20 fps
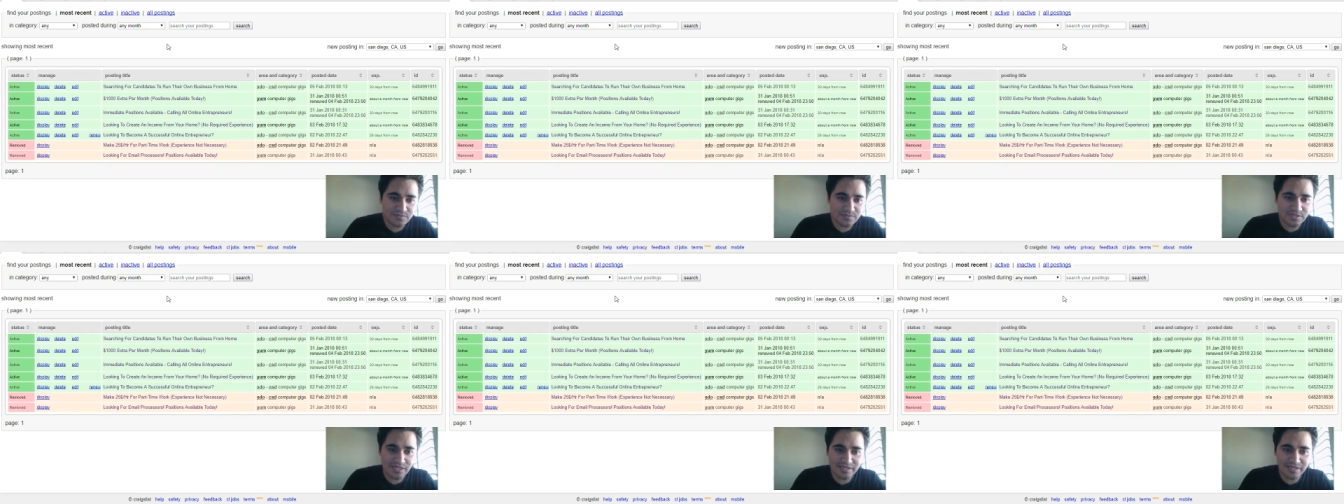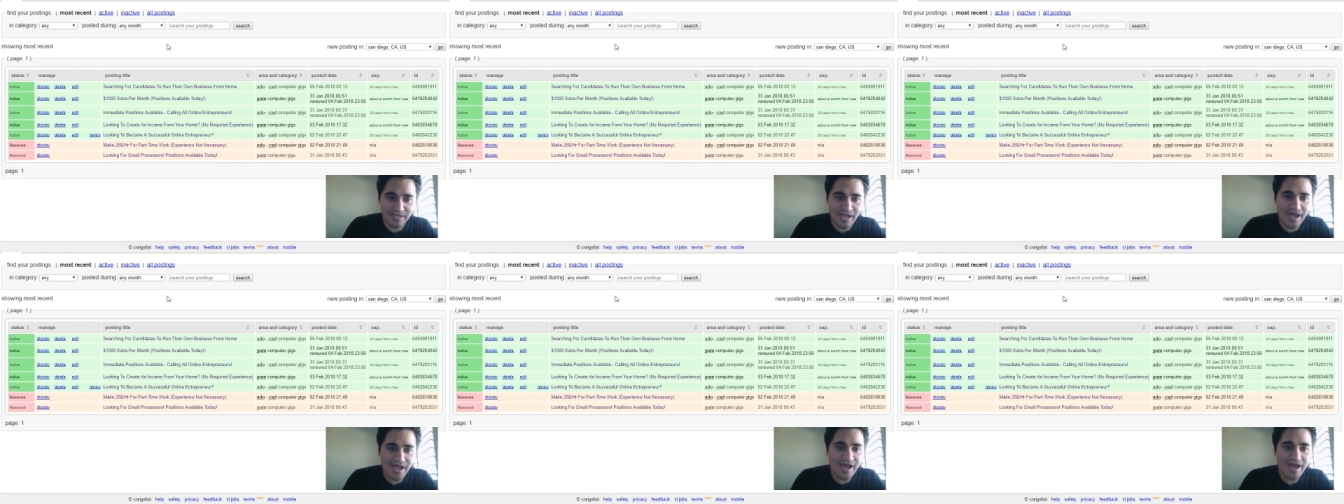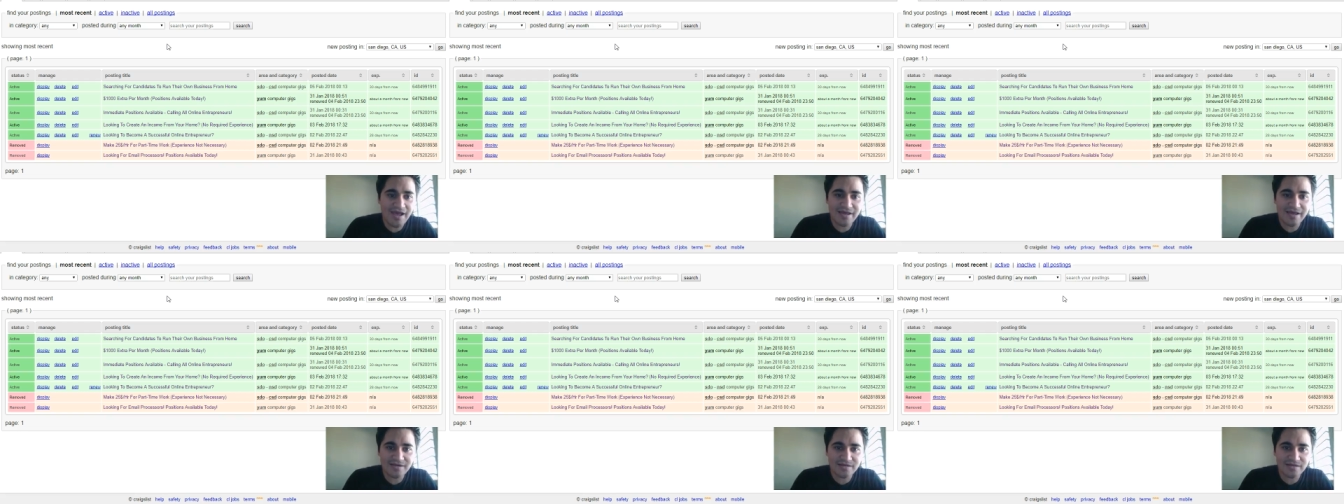like
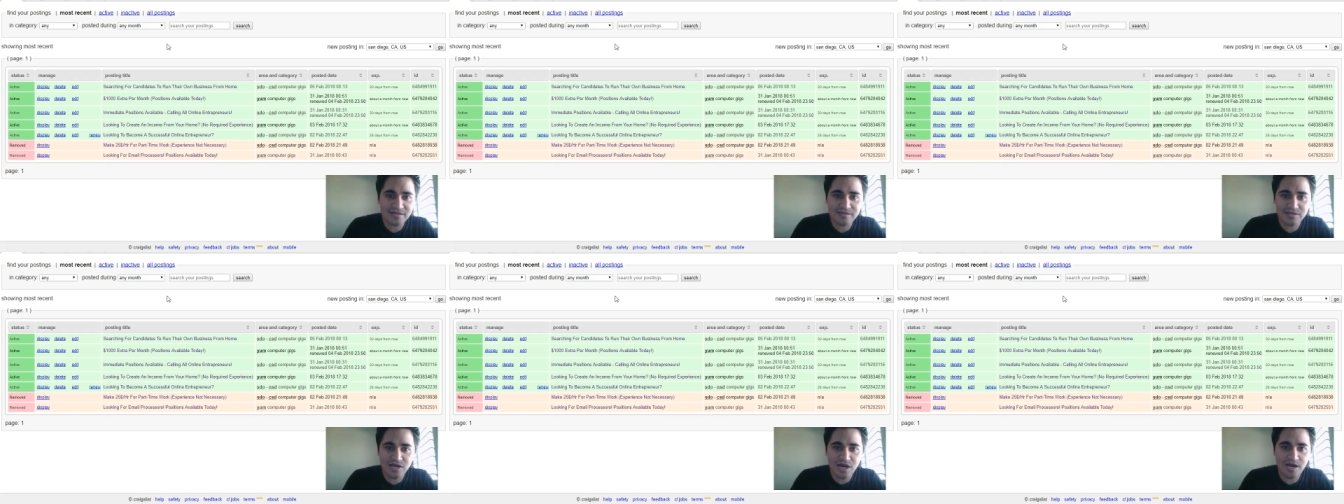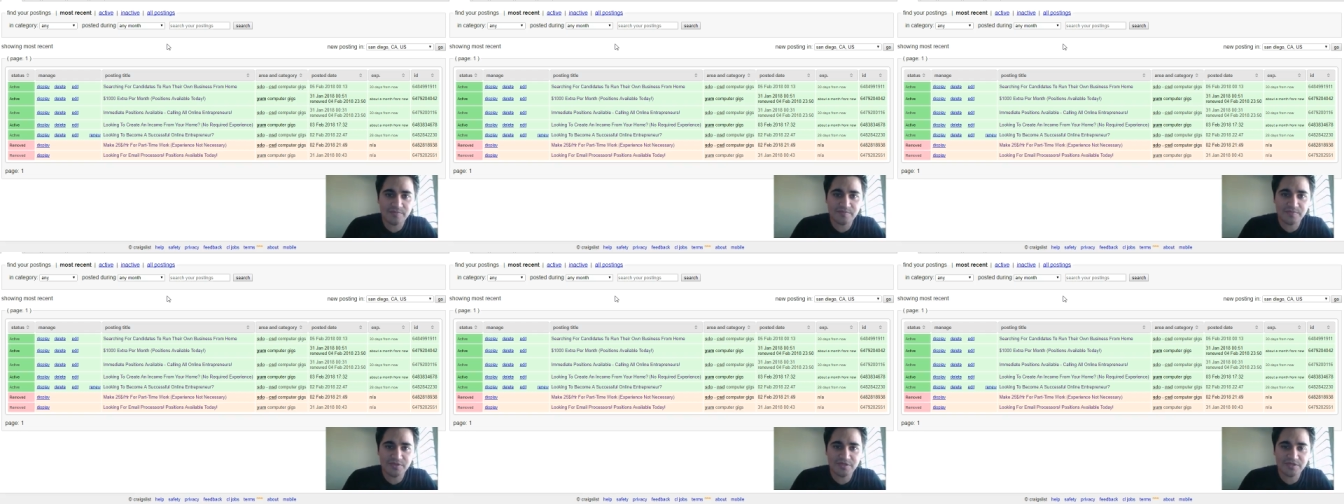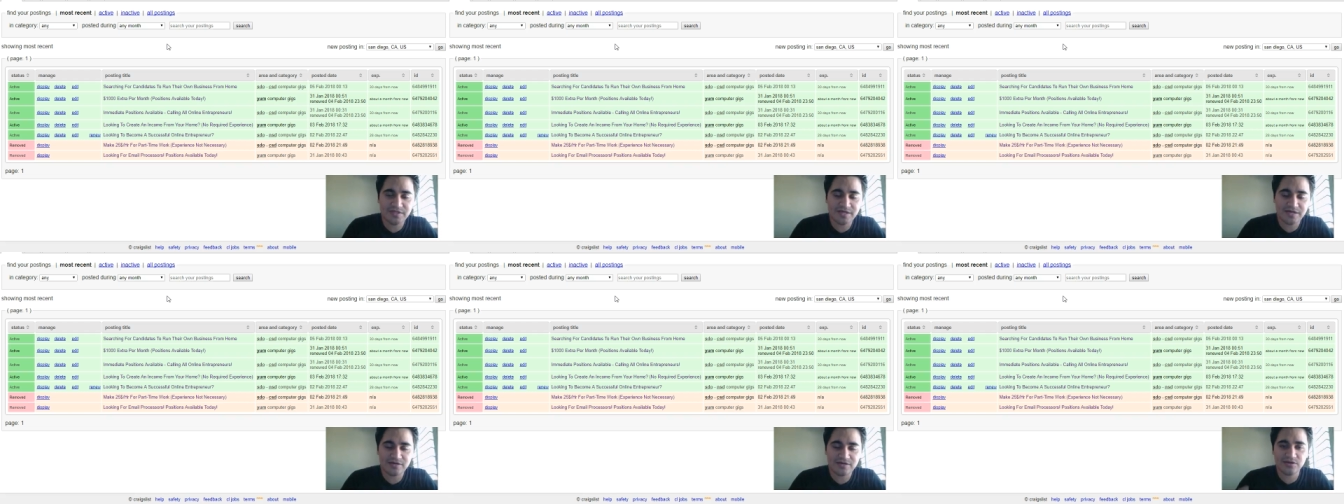ad
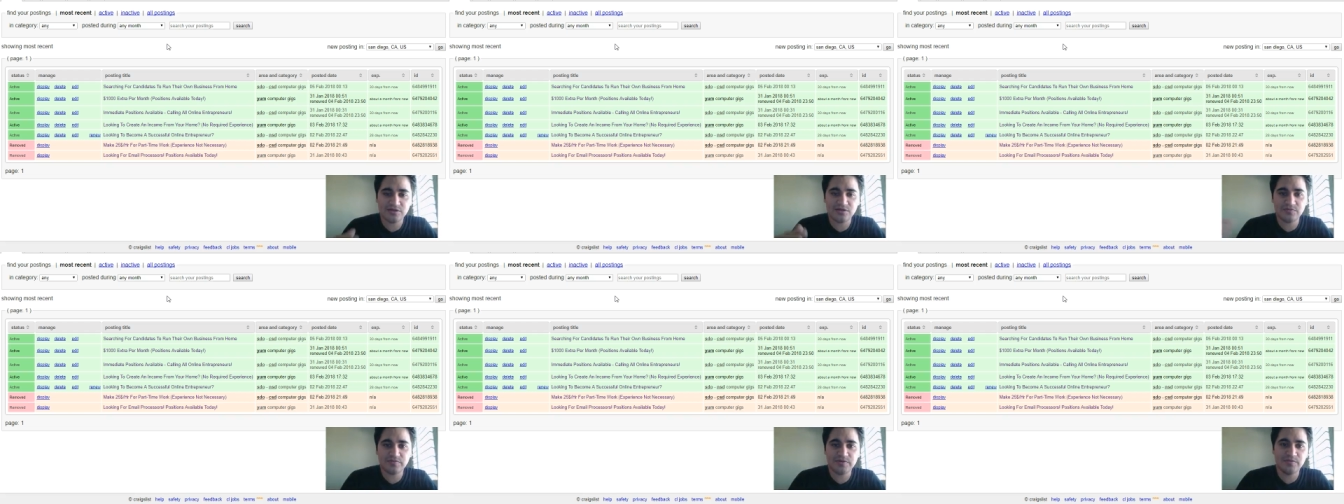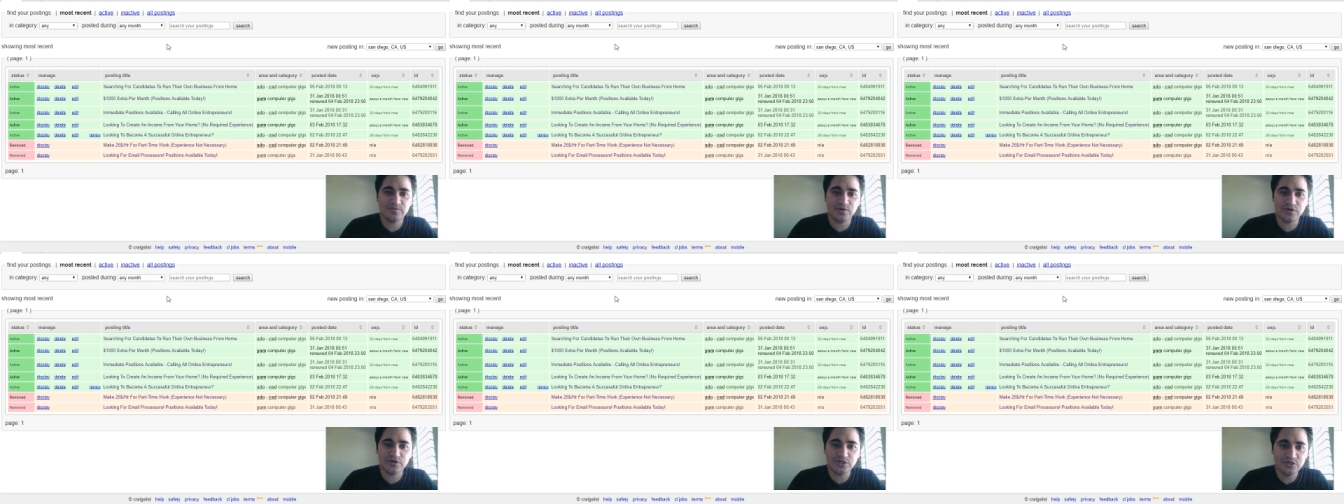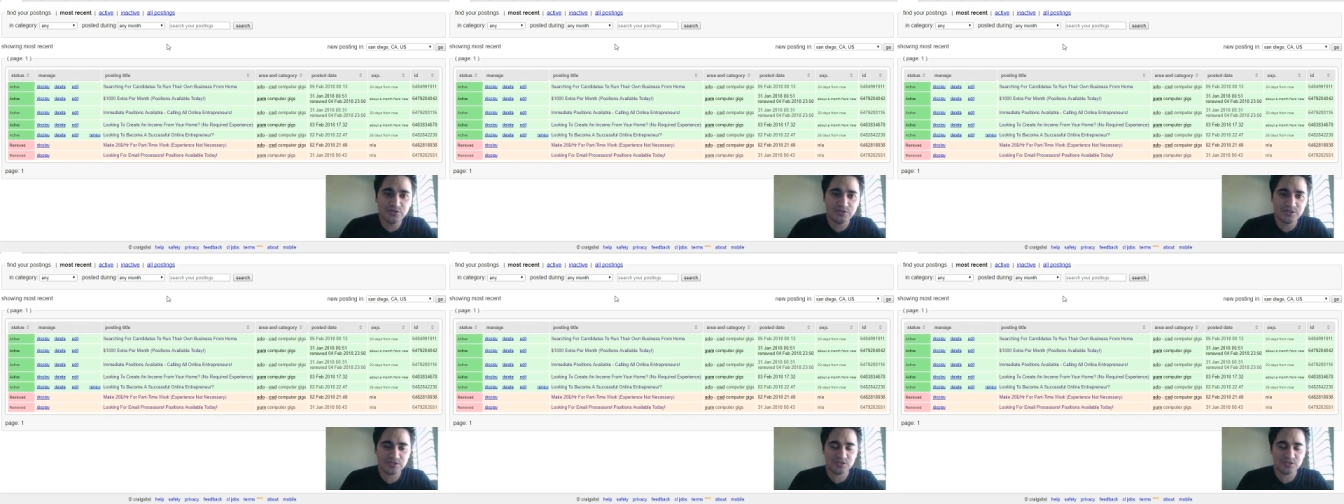copy that other people are
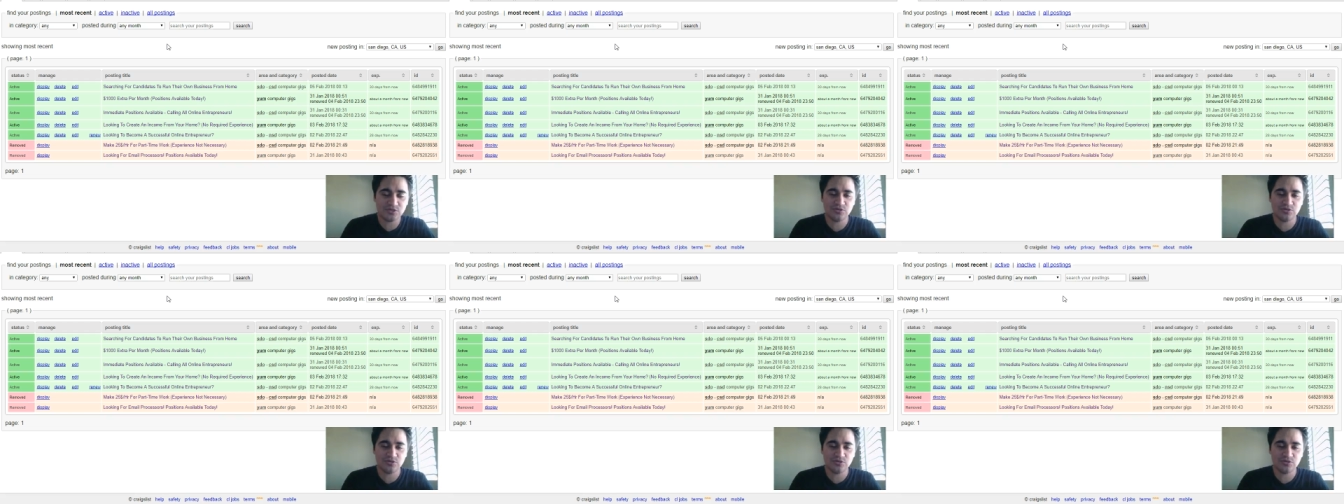using.